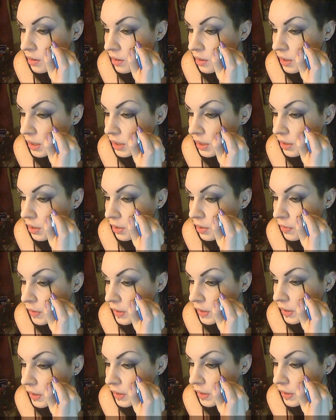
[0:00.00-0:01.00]
it curves
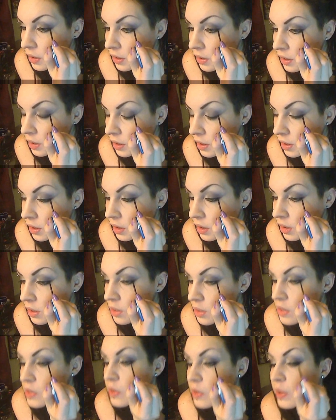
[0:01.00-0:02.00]
here?
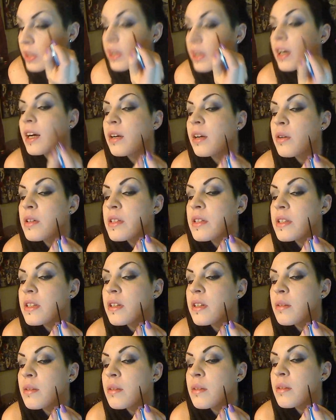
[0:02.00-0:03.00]
So I always
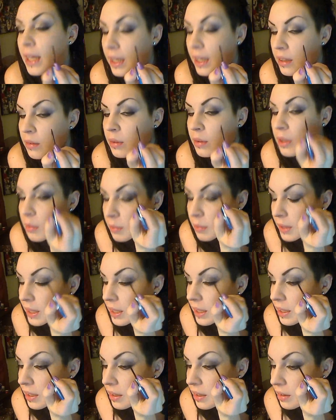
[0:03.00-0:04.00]
tilt my head when I'm
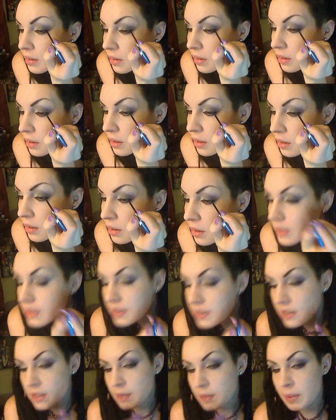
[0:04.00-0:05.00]
applying it, because
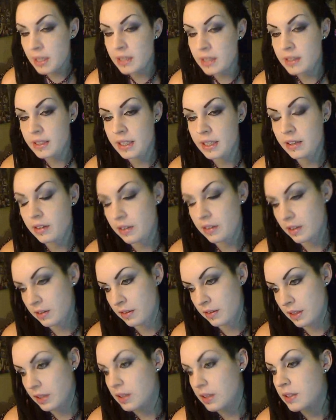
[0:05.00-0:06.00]
it depends like on the
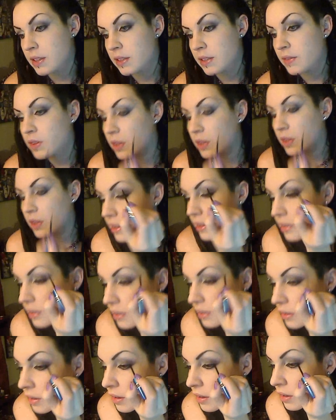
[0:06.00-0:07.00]
thickness of your lid,
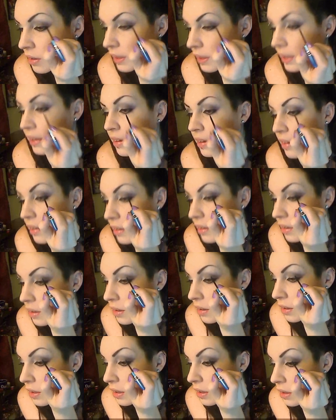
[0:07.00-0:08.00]
like
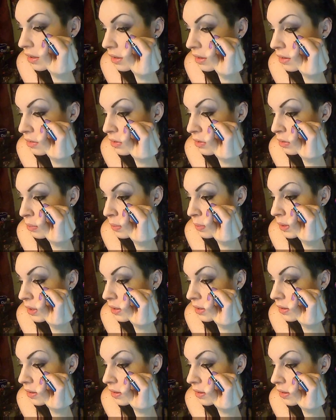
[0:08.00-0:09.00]
how droopy it
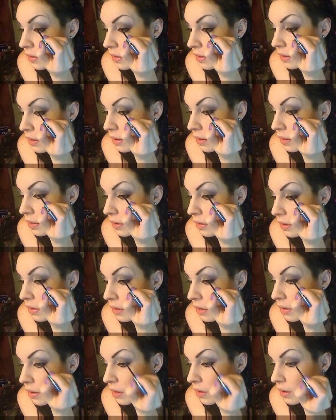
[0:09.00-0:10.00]
is, I guess.
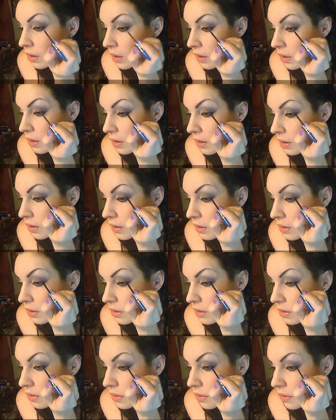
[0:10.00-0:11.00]

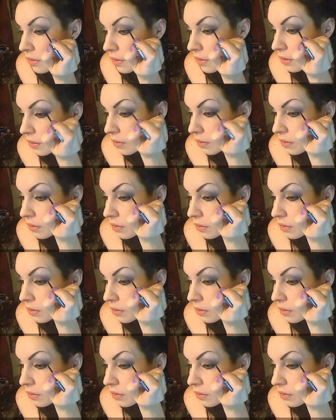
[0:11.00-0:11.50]
So